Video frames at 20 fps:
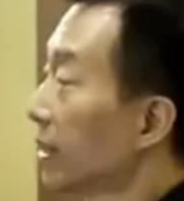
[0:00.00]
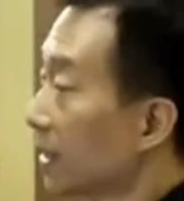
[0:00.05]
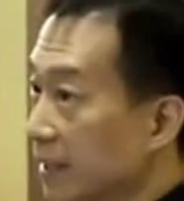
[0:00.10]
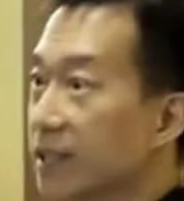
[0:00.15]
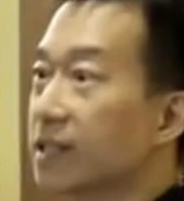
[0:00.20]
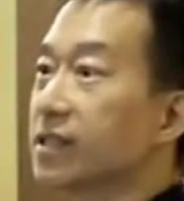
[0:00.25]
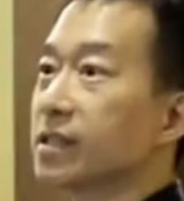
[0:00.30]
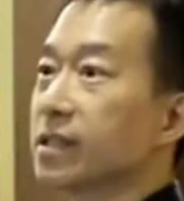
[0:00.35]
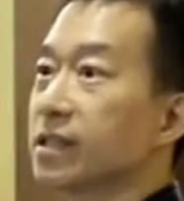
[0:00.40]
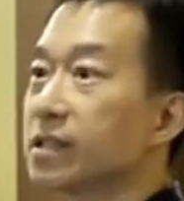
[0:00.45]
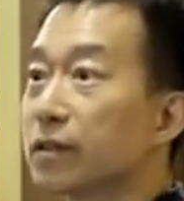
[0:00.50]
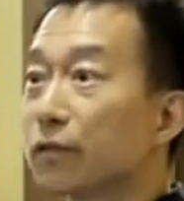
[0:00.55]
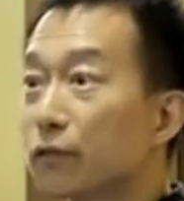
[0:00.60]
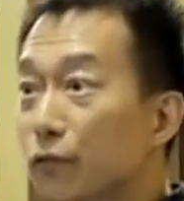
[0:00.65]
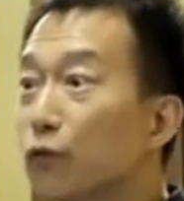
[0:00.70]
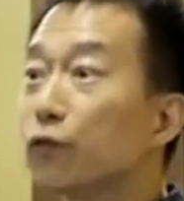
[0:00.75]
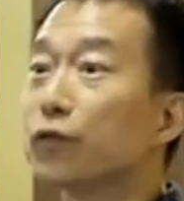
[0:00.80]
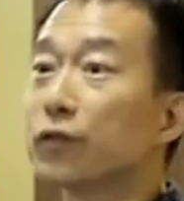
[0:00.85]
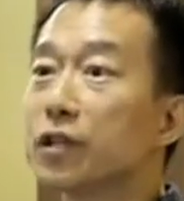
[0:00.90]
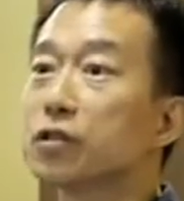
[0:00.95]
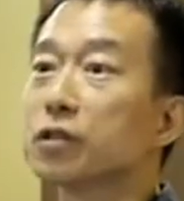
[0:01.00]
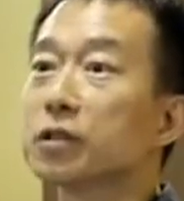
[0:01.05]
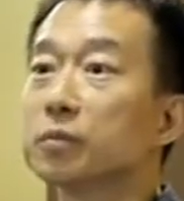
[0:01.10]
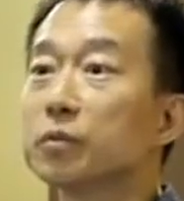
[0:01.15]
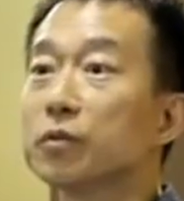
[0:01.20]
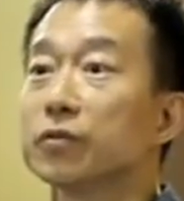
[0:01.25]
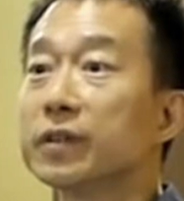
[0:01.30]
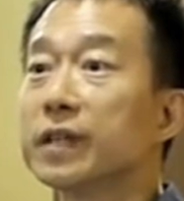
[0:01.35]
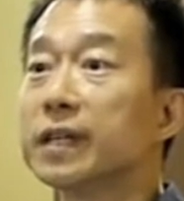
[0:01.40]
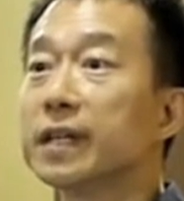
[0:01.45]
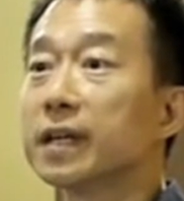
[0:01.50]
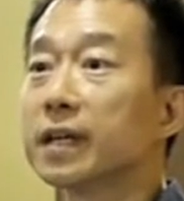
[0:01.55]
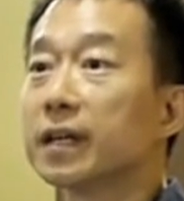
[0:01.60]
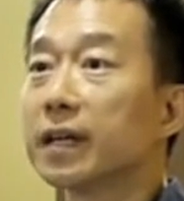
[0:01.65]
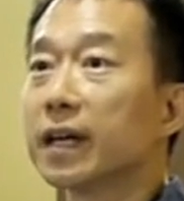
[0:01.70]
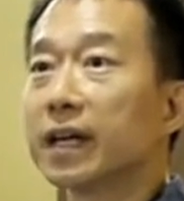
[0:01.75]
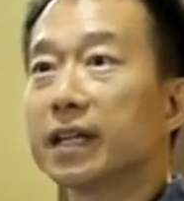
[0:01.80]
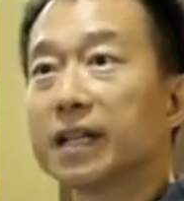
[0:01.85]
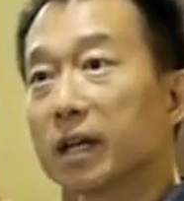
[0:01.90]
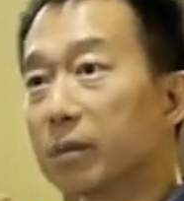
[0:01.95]
This is a full feature movie,
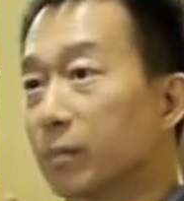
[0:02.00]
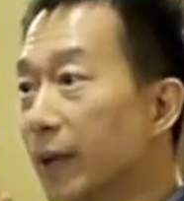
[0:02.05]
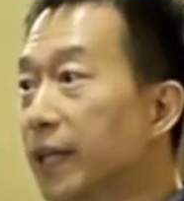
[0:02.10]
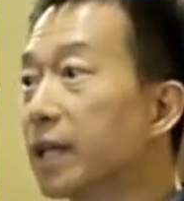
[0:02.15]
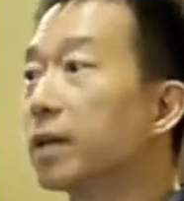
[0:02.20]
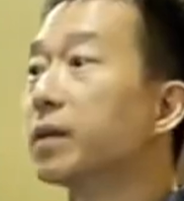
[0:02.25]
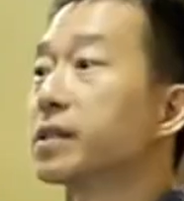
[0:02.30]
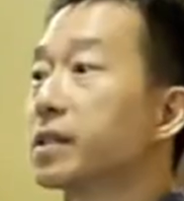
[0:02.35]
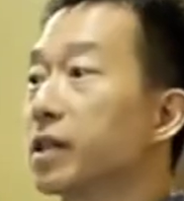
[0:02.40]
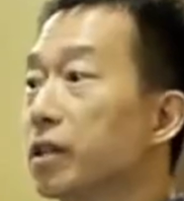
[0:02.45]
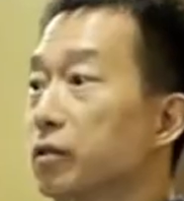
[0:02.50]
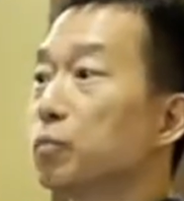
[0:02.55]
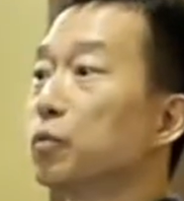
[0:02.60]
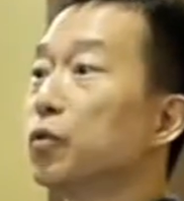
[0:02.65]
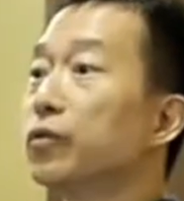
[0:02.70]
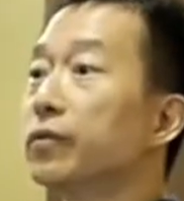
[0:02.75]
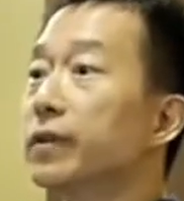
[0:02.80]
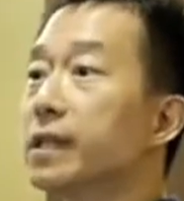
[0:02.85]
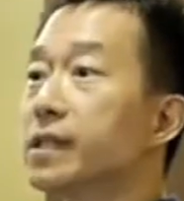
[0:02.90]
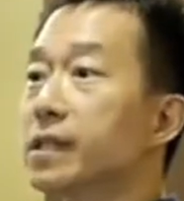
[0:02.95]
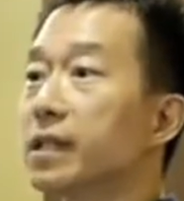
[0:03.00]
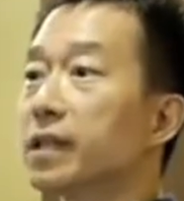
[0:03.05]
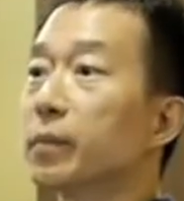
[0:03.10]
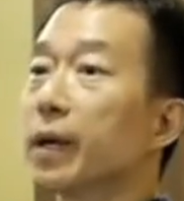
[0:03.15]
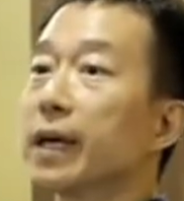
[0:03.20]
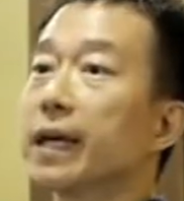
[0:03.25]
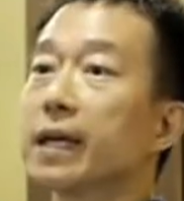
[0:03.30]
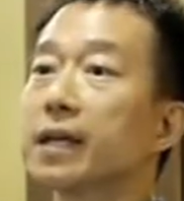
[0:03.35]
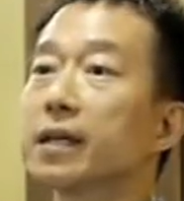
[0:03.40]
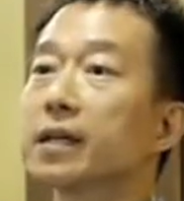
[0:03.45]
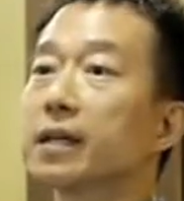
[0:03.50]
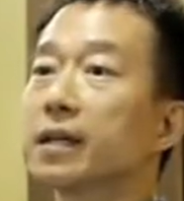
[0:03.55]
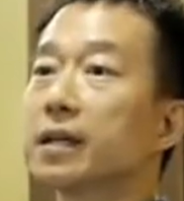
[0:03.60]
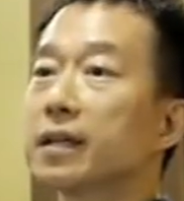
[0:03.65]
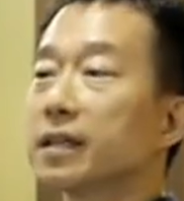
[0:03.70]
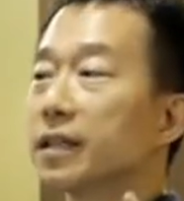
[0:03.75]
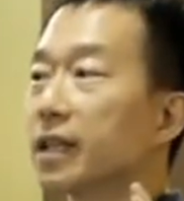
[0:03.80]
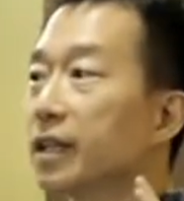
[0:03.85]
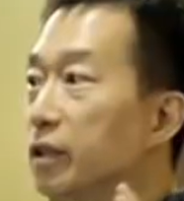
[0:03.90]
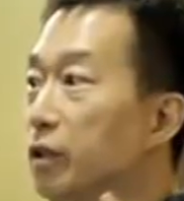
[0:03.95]
and there are many such movies in the making
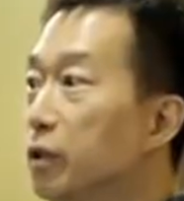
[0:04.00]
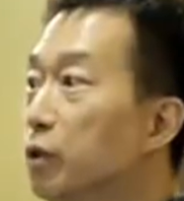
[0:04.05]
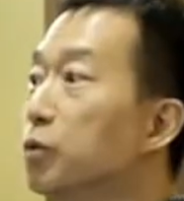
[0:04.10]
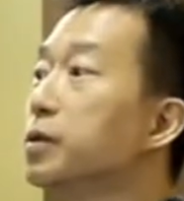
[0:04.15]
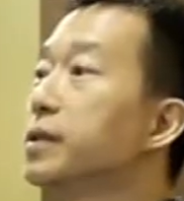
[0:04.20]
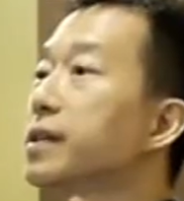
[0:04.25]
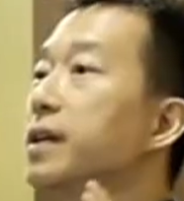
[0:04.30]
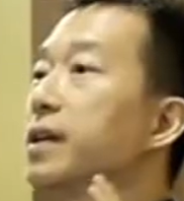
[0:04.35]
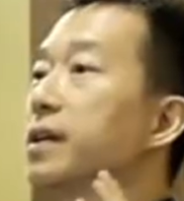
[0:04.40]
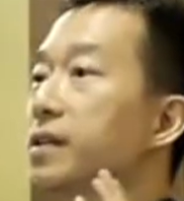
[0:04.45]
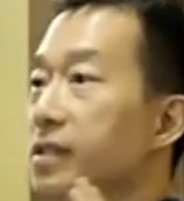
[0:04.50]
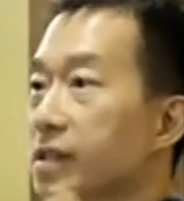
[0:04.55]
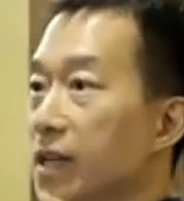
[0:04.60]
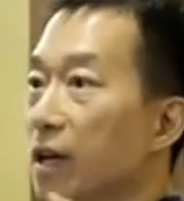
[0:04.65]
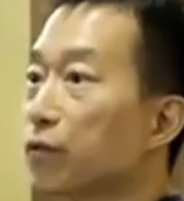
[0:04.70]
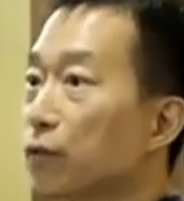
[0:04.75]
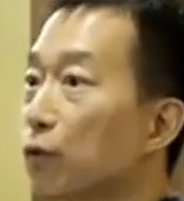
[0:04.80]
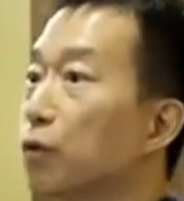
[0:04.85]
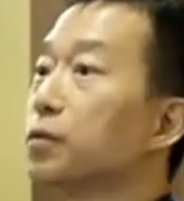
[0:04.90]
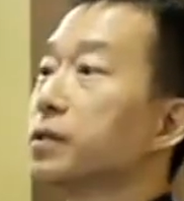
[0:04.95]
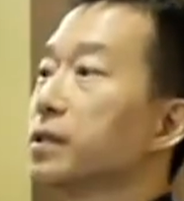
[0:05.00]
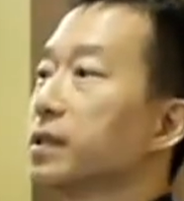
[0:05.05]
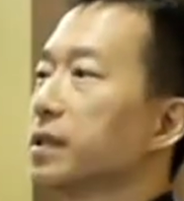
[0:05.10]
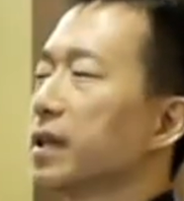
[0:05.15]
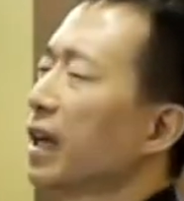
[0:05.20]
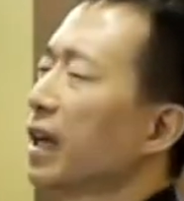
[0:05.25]
that use cell phones.